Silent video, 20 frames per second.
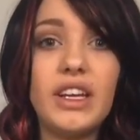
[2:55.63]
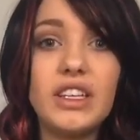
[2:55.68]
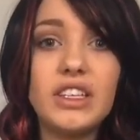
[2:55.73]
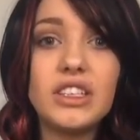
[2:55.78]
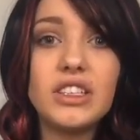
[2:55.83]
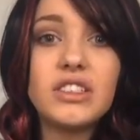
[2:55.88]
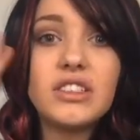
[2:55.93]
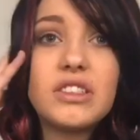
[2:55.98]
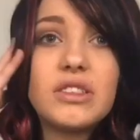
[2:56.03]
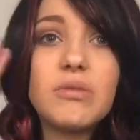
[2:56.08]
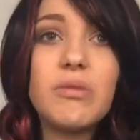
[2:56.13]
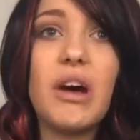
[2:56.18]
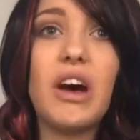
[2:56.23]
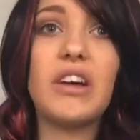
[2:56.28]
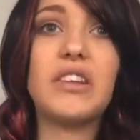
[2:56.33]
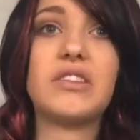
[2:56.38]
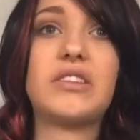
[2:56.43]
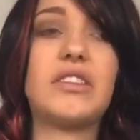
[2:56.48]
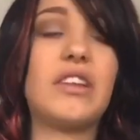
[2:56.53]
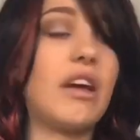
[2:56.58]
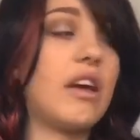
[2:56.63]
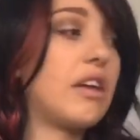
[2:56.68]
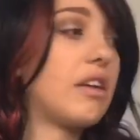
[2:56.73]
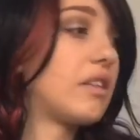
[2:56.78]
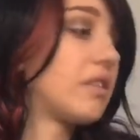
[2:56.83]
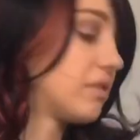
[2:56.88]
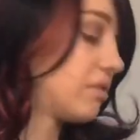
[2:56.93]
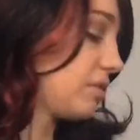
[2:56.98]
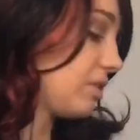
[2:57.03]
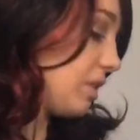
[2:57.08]
It just smells
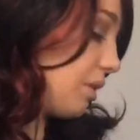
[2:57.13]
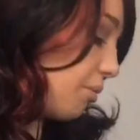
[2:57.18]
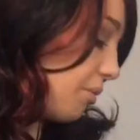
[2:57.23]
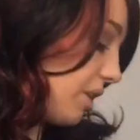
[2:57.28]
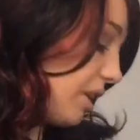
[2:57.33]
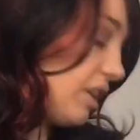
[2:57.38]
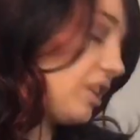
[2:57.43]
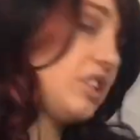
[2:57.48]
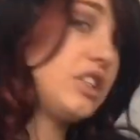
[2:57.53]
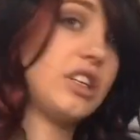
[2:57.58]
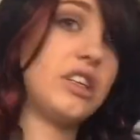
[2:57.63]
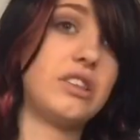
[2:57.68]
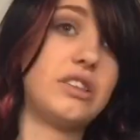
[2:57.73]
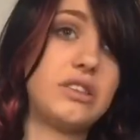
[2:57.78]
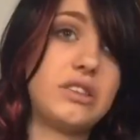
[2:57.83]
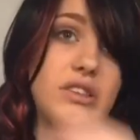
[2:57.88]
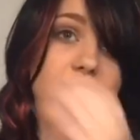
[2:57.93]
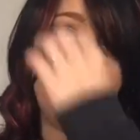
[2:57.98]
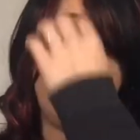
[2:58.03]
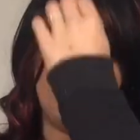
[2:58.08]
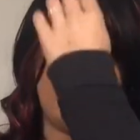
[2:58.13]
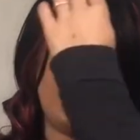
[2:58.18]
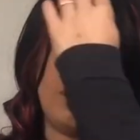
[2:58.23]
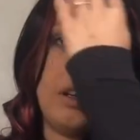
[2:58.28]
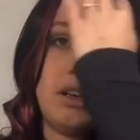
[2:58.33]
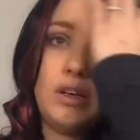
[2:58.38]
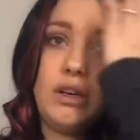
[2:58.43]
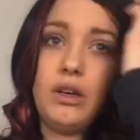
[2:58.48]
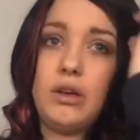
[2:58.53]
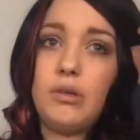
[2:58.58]
like somebody just
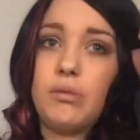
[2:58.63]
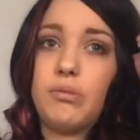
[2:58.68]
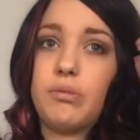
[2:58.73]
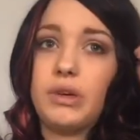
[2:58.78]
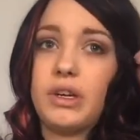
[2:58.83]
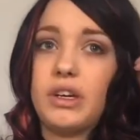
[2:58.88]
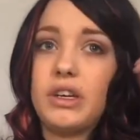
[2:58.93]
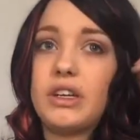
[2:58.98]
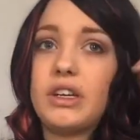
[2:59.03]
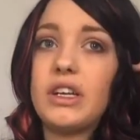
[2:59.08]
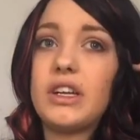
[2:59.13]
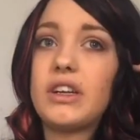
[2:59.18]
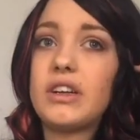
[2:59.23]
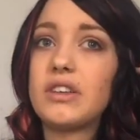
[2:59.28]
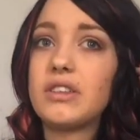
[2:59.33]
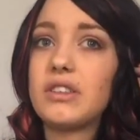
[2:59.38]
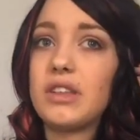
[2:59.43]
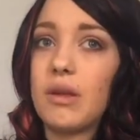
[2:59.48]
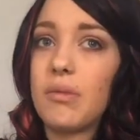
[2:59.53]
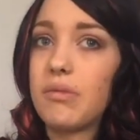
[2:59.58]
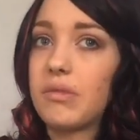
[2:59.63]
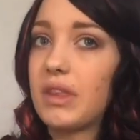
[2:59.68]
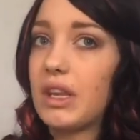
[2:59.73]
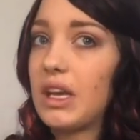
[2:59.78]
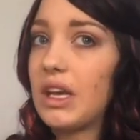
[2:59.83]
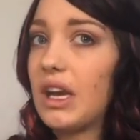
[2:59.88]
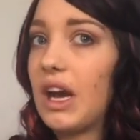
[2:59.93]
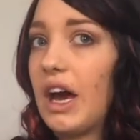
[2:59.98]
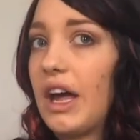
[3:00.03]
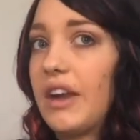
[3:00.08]
burned it or
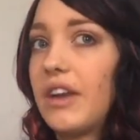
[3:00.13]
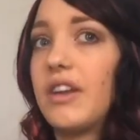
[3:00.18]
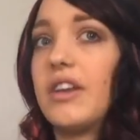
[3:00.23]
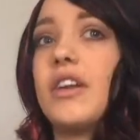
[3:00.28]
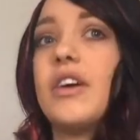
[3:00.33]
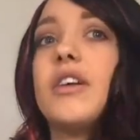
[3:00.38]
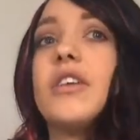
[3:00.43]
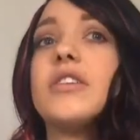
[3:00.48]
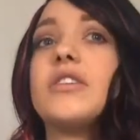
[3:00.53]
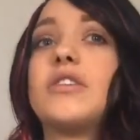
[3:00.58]
something. I don't know.